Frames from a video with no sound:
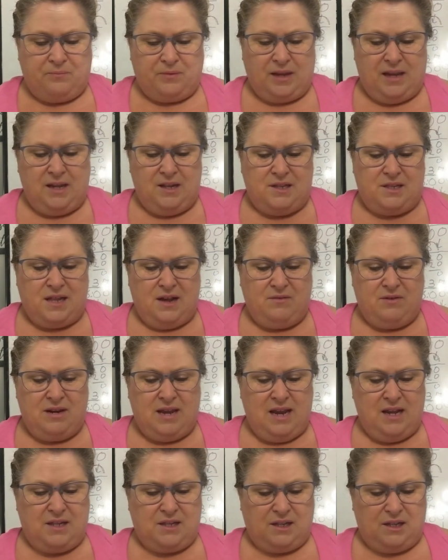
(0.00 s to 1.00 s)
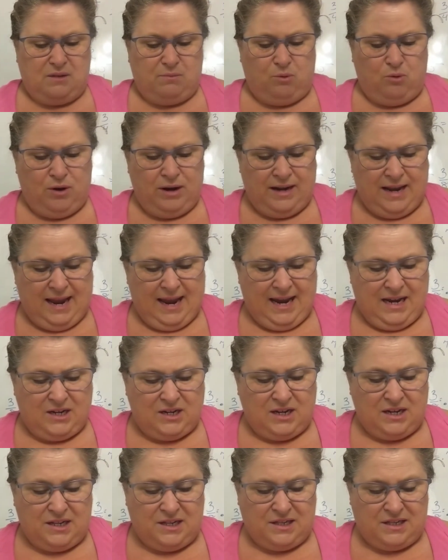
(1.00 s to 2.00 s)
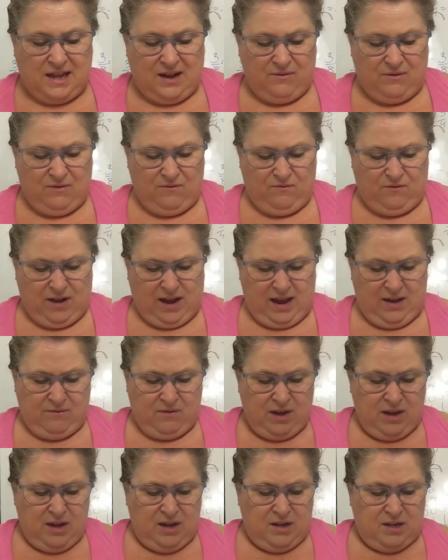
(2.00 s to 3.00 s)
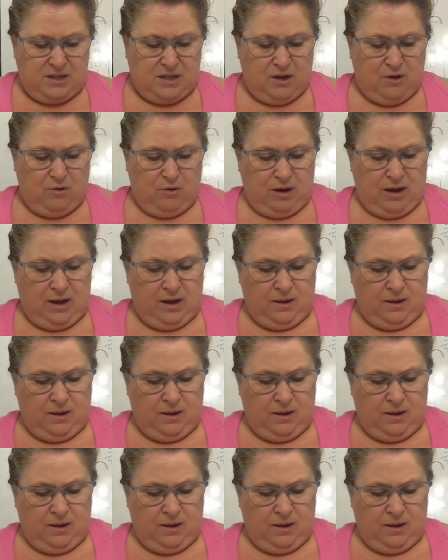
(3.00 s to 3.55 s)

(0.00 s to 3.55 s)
and 7/8 is 0.875. So